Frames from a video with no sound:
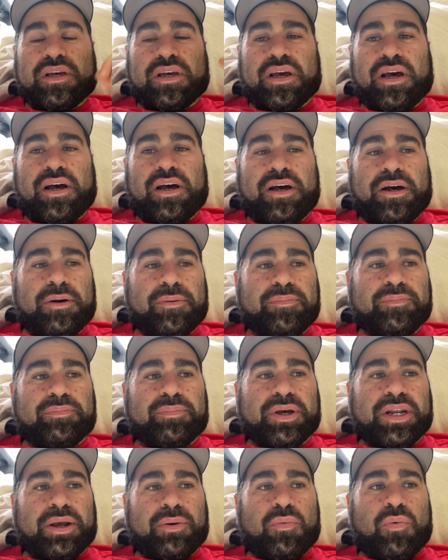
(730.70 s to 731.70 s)

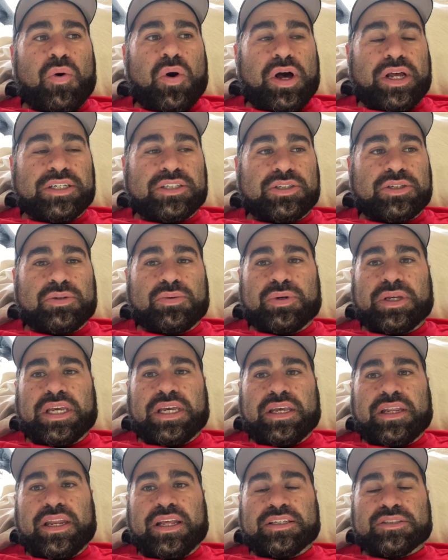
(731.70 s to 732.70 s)
but I want to
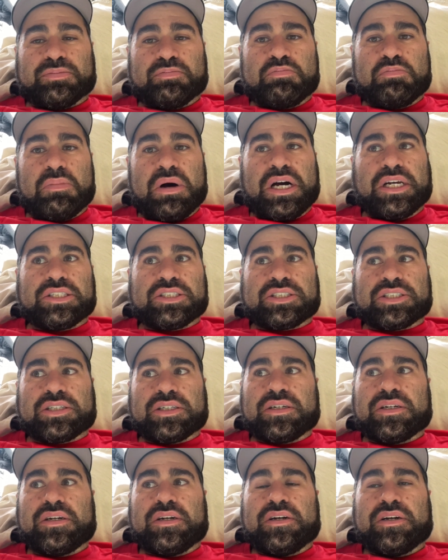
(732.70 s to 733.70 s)
get as much
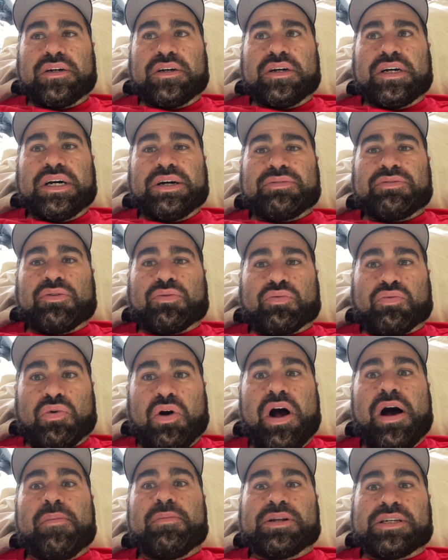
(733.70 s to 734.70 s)
of the
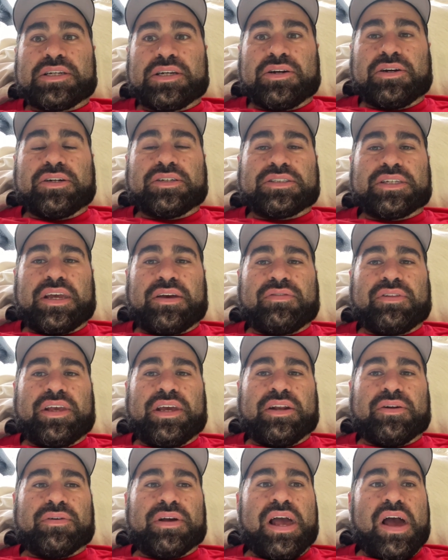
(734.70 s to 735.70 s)
raw materials I have
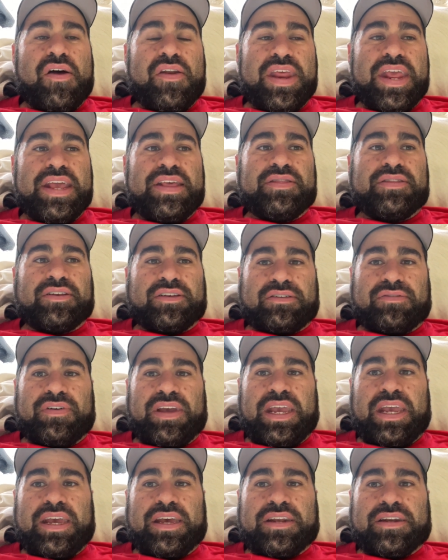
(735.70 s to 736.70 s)
laying around in this
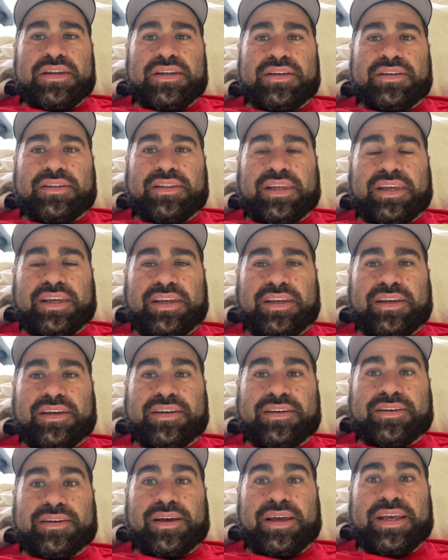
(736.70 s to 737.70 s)
van,
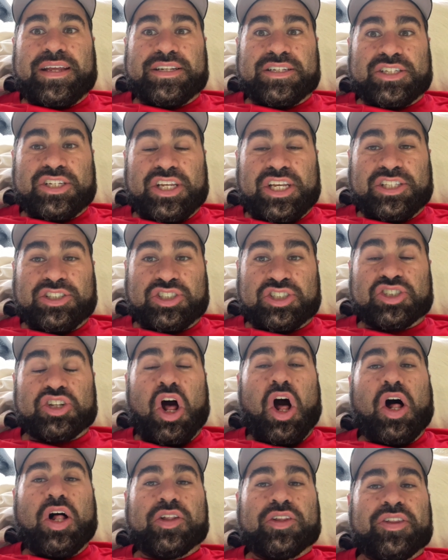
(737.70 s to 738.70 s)

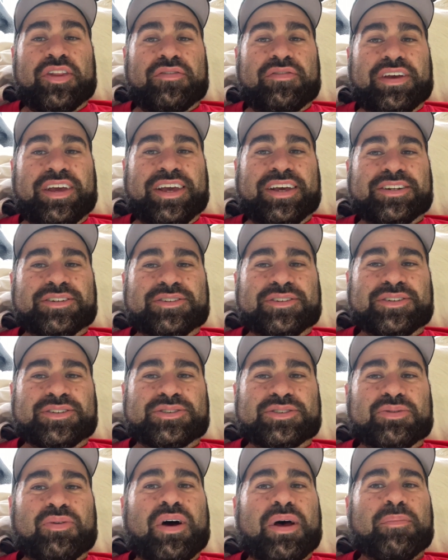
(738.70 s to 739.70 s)
installed in the van,
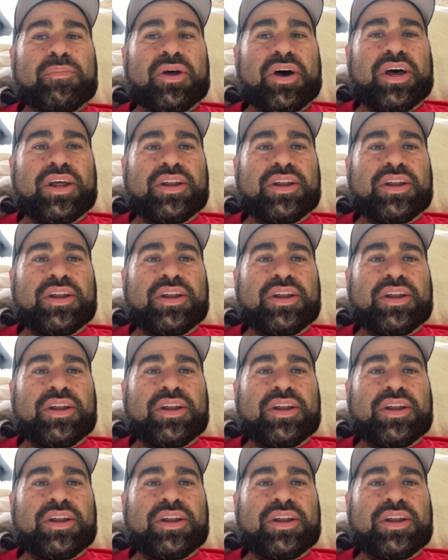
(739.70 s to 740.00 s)
so I'm